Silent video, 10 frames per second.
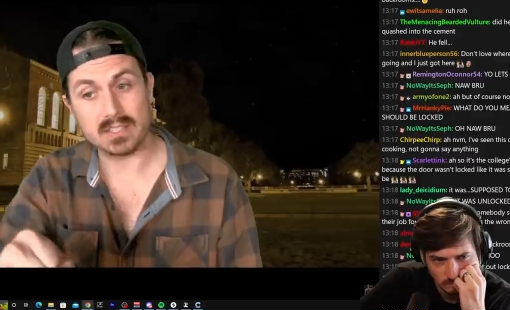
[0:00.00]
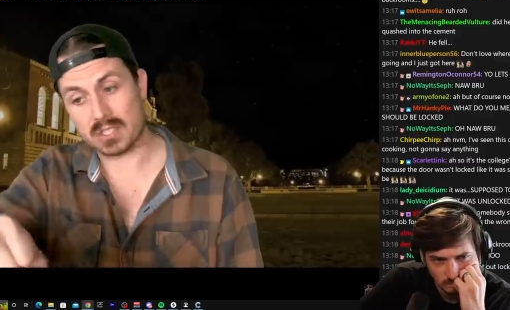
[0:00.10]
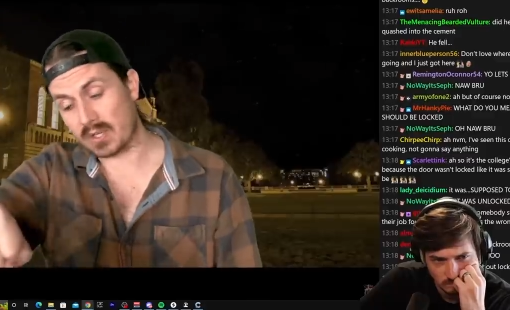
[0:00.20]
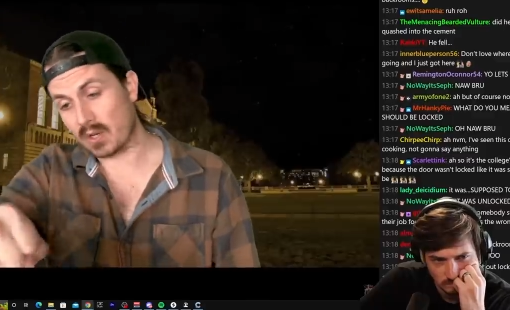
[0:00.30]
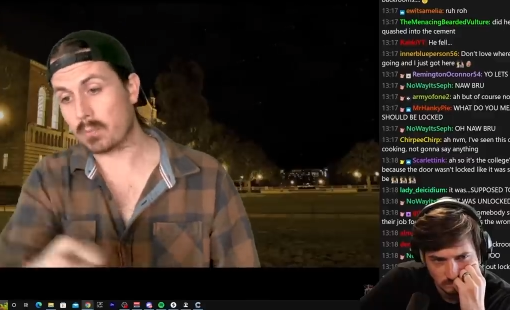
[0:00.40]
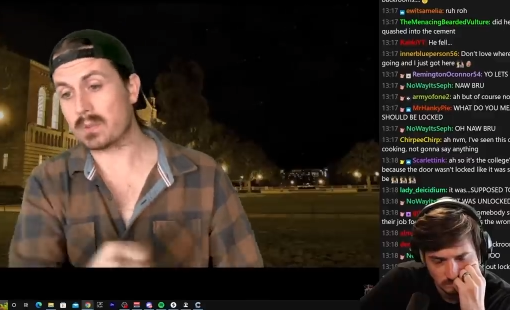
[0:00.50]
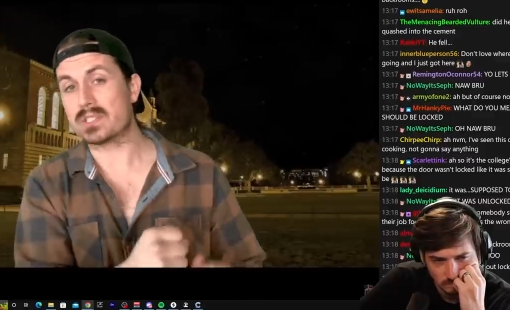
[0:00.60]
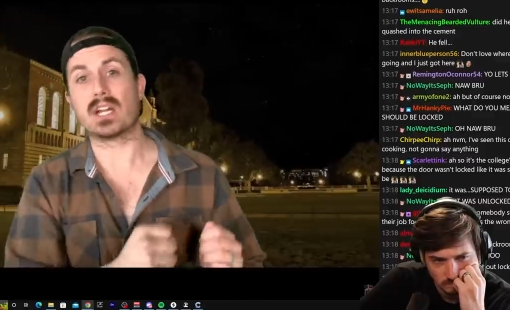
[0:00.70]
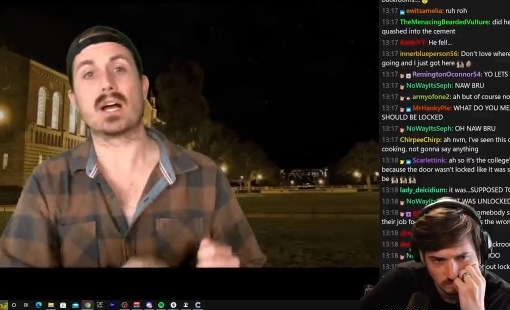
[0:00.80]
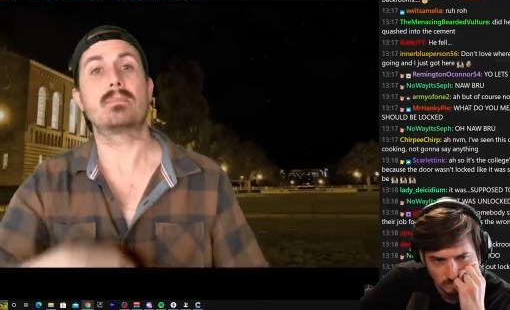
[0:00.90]
Speaker 1: So he
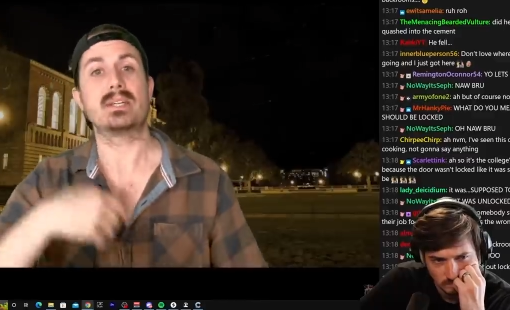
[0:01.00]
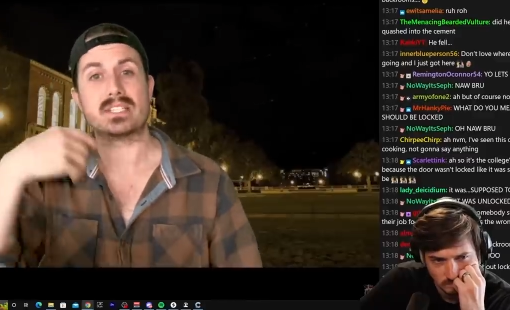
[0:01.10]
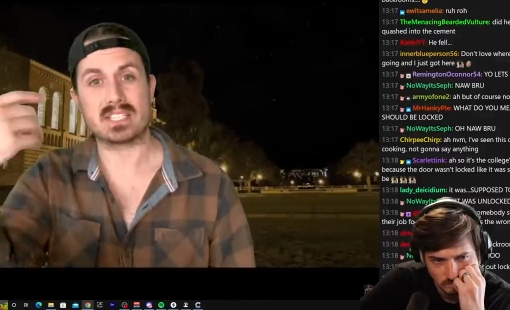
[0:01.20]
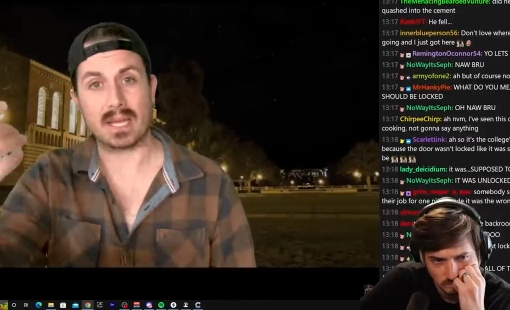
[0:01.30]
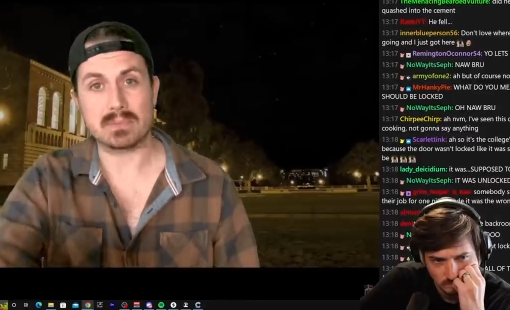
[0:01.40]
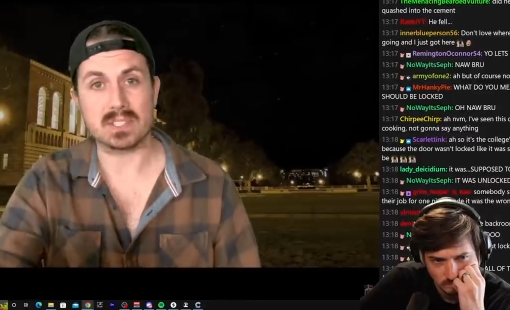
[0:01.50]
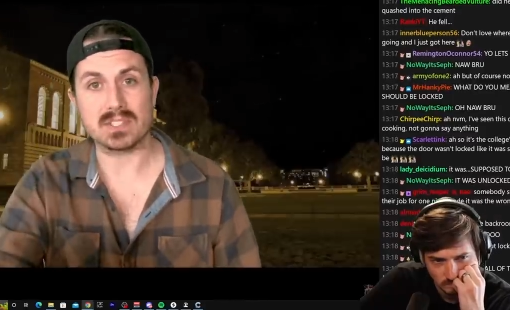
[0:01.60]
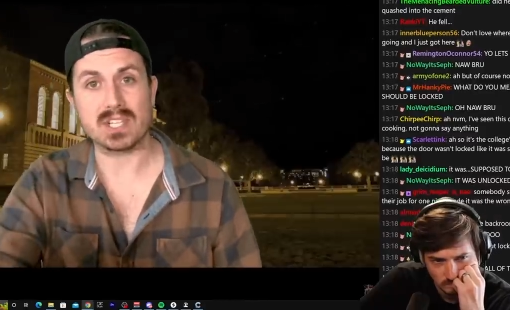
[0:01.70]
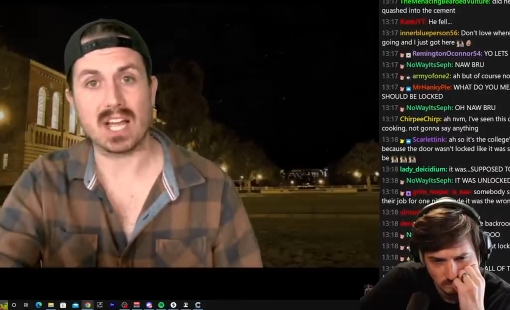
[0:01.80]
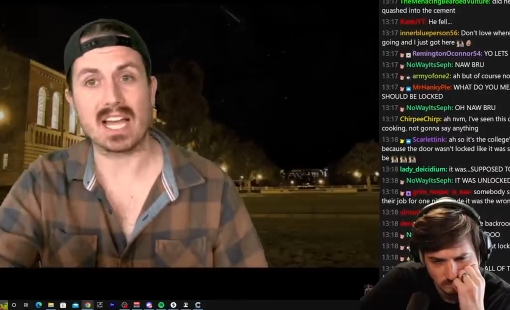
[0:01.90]
opens it up, he steps
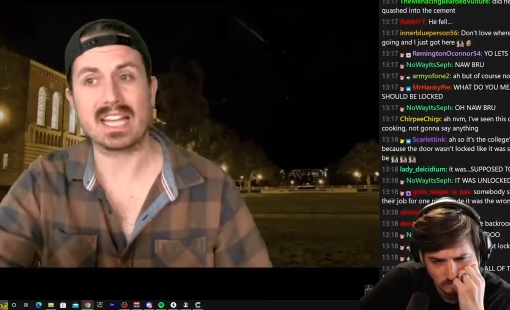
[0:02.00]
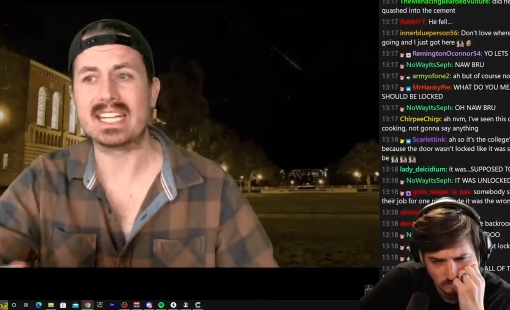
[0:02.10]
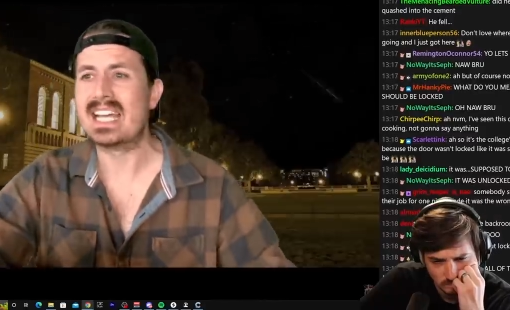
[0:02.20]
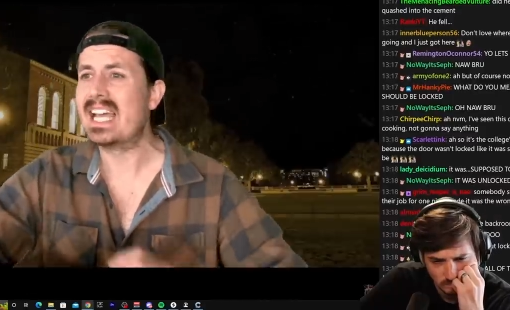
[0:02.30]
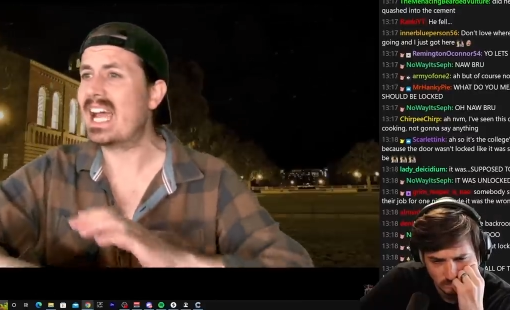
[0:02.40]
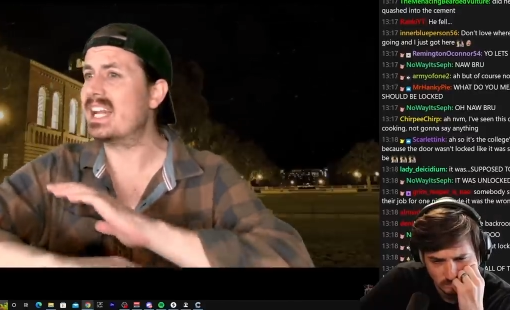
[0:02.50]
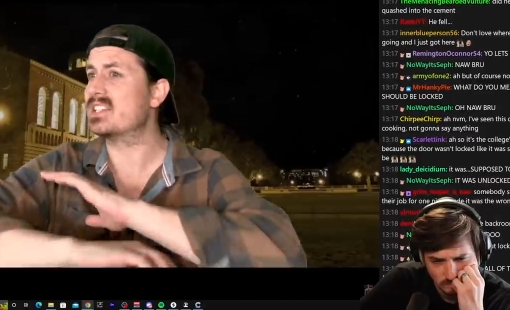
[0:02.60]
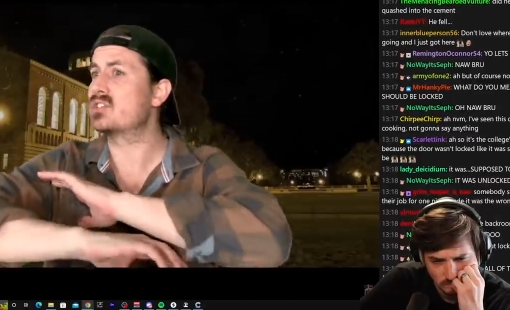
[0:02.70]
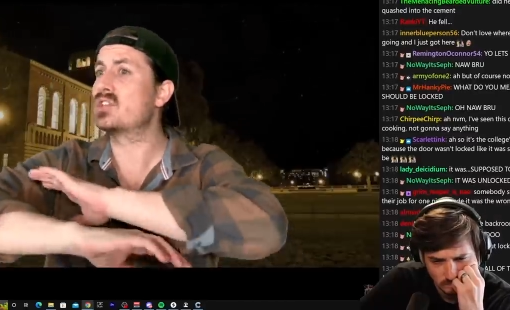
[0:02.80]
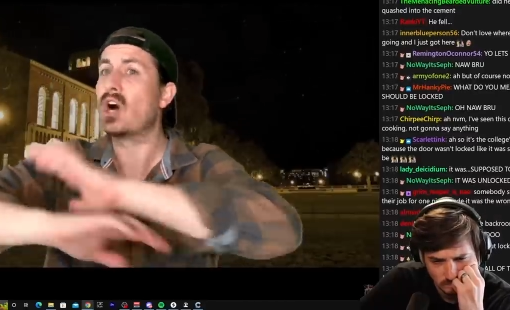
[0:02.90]
inside, and it's